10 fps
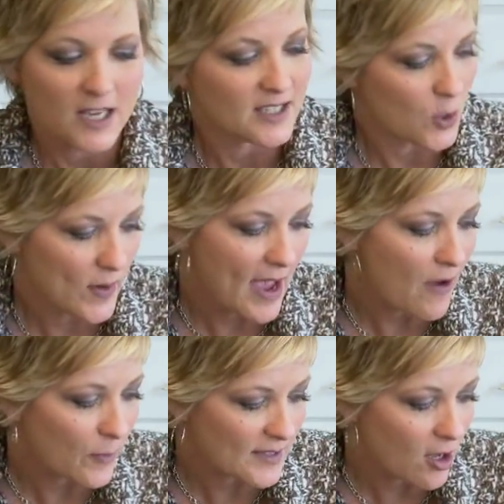So we
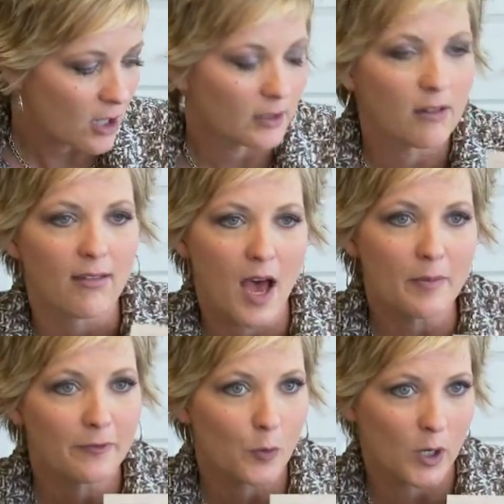have what's called
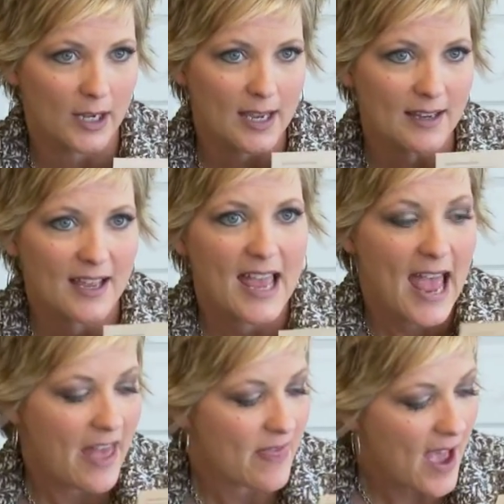Club 40,
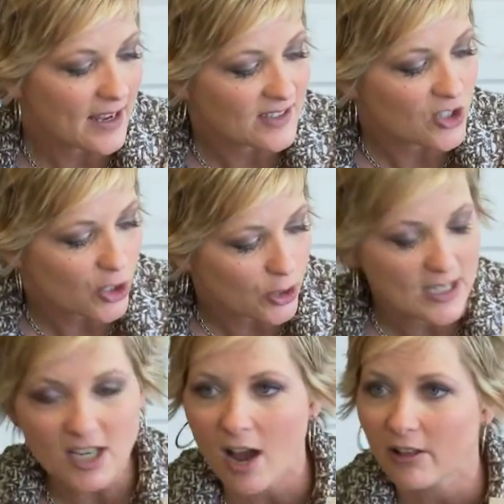and that is
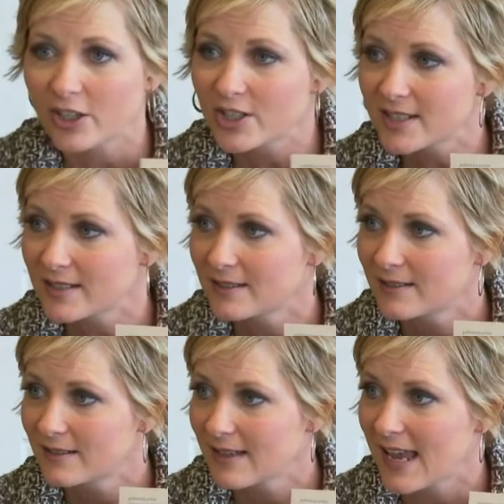$30.
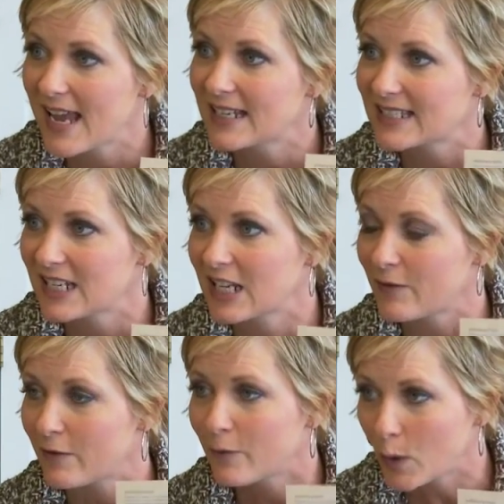Okay, and it's going to
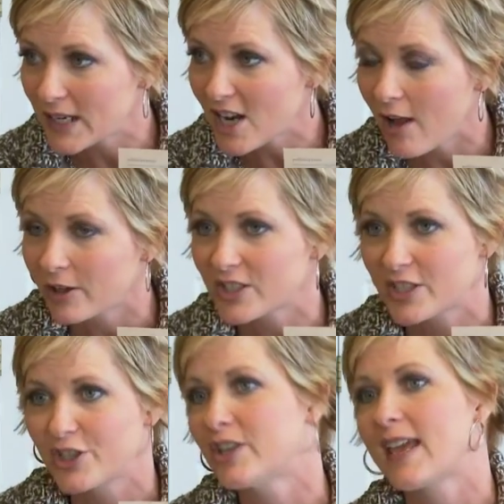give you $40
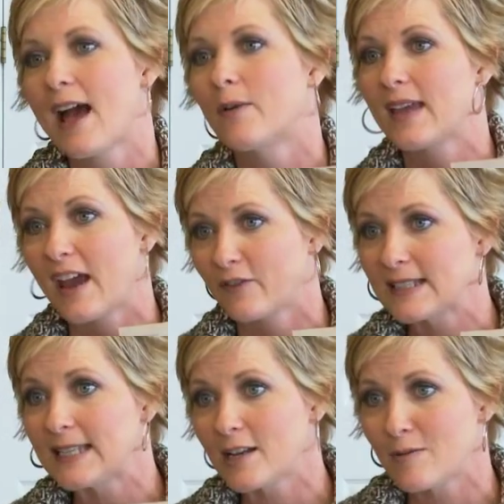in your account every
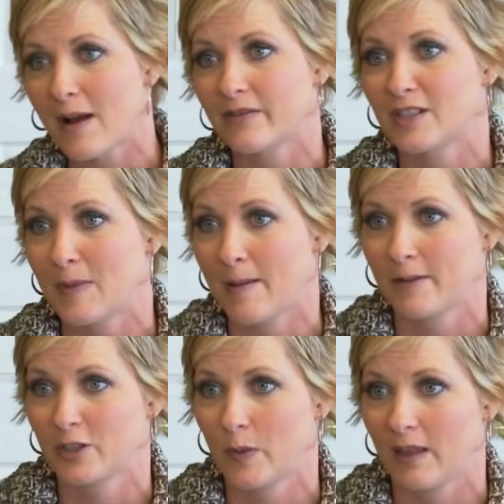single month to
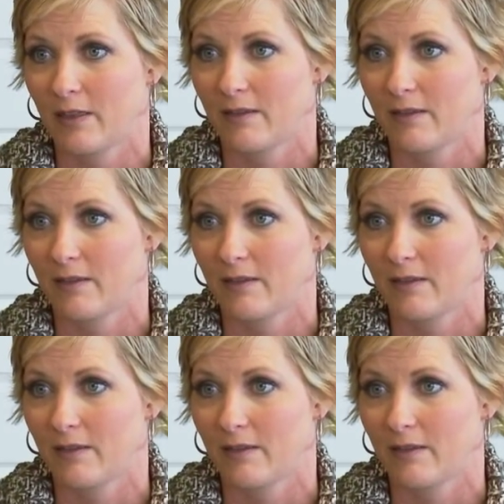publish with.